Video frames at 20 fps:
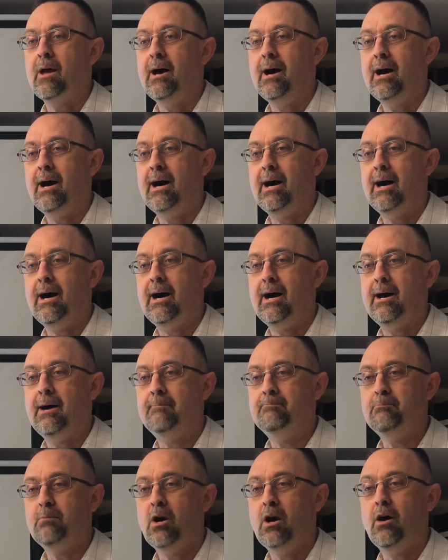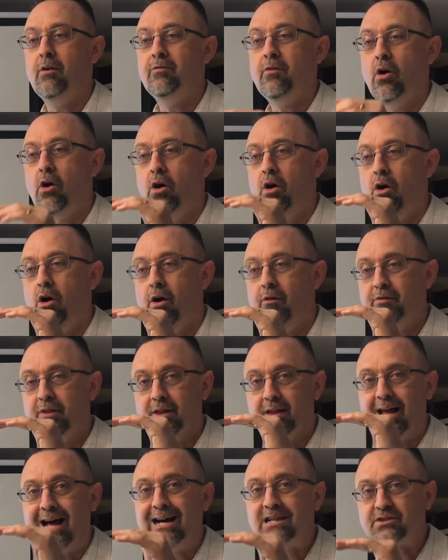uh, of of
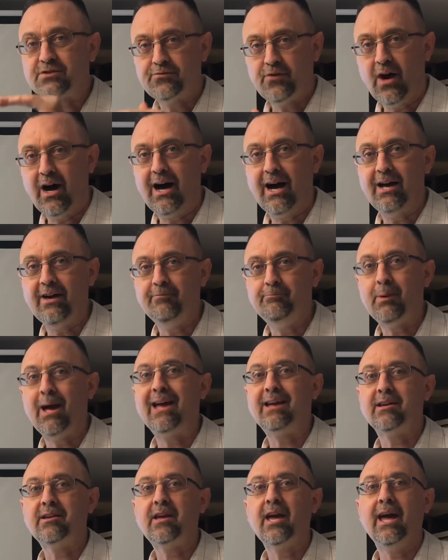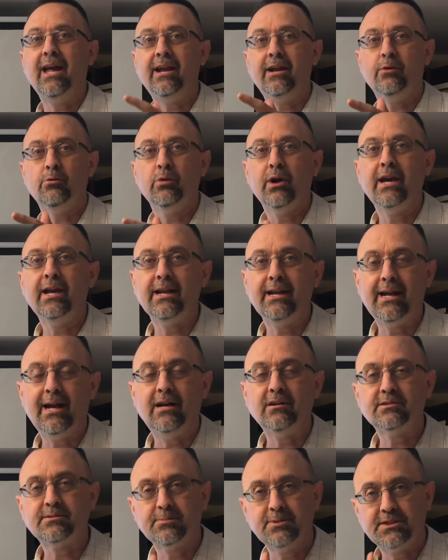the last five Bank of Canada rate
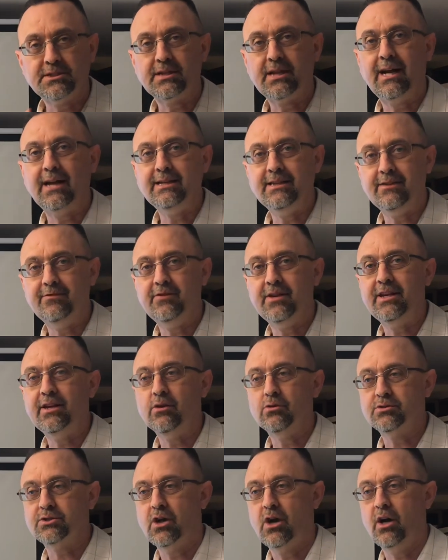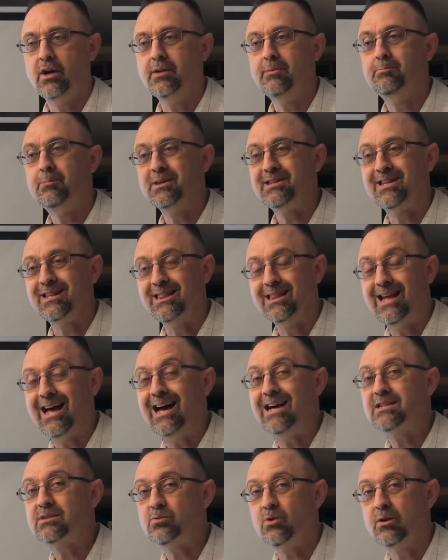announcements that I did videos on. But the
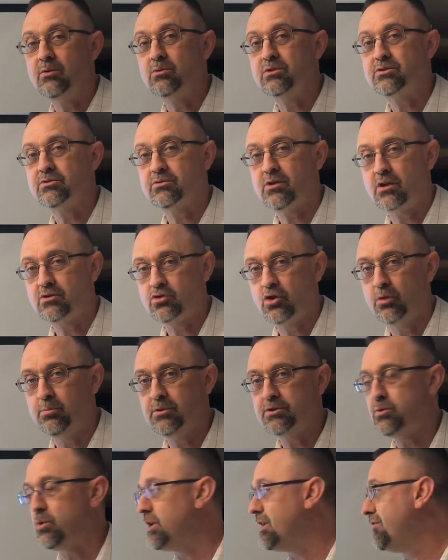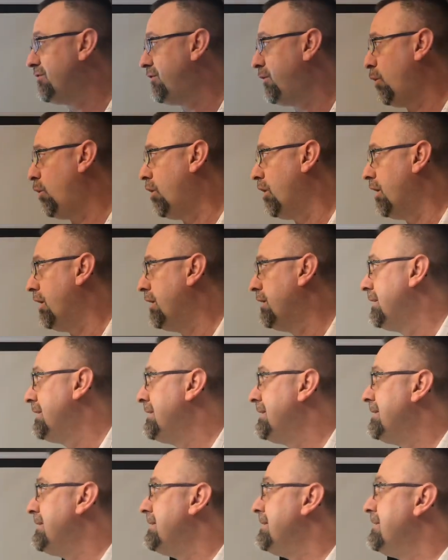last one, which was October 24,
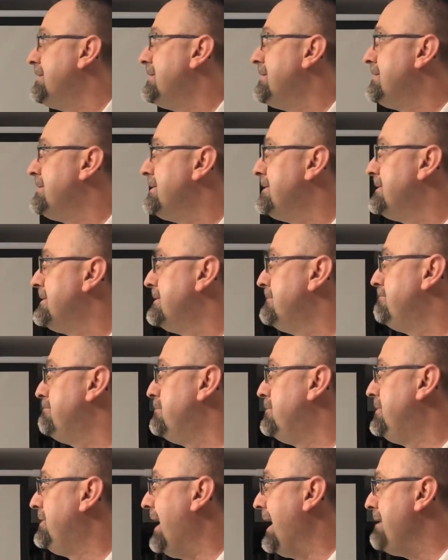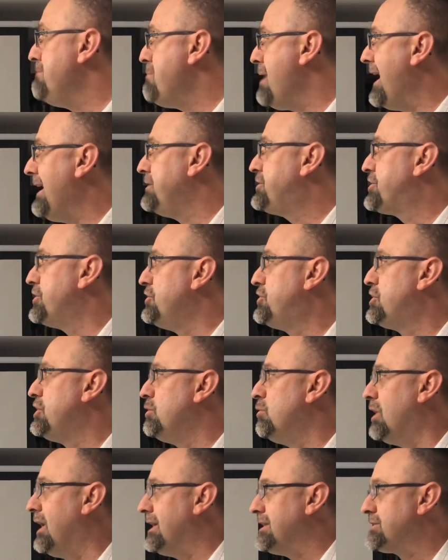they mentioned
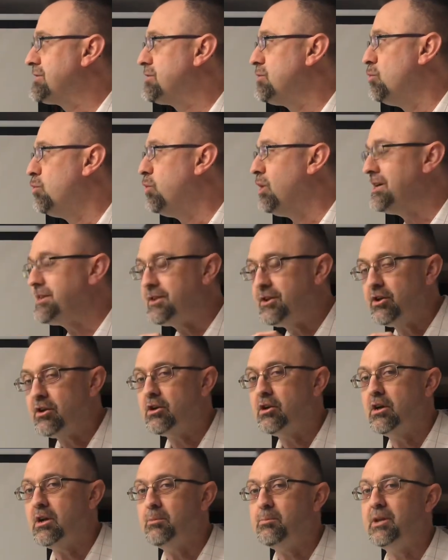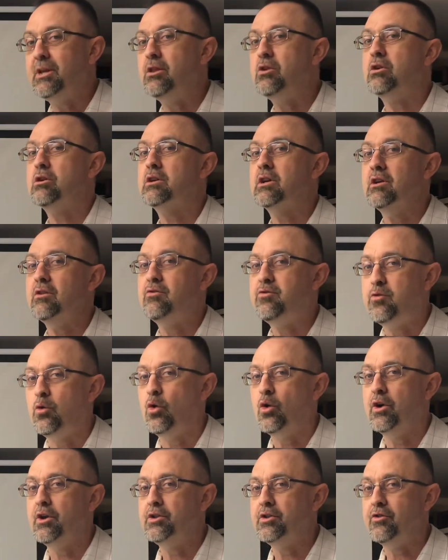to us what they're going to be looking
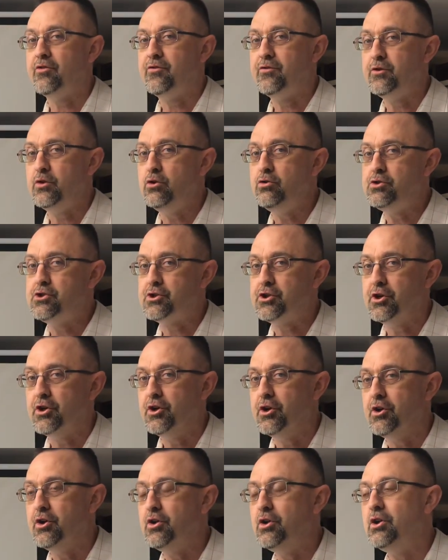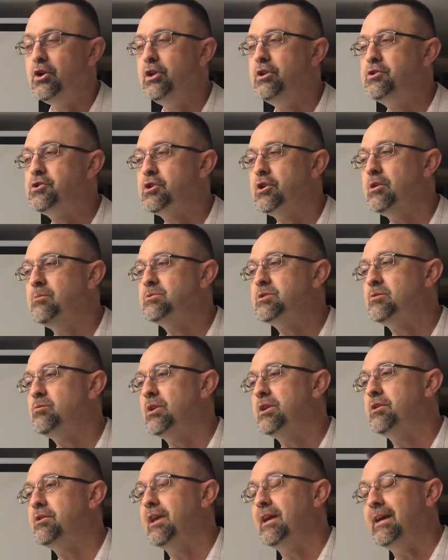for in the future in terms of
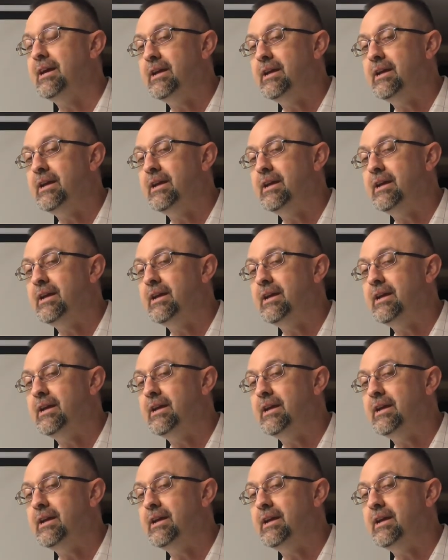whether they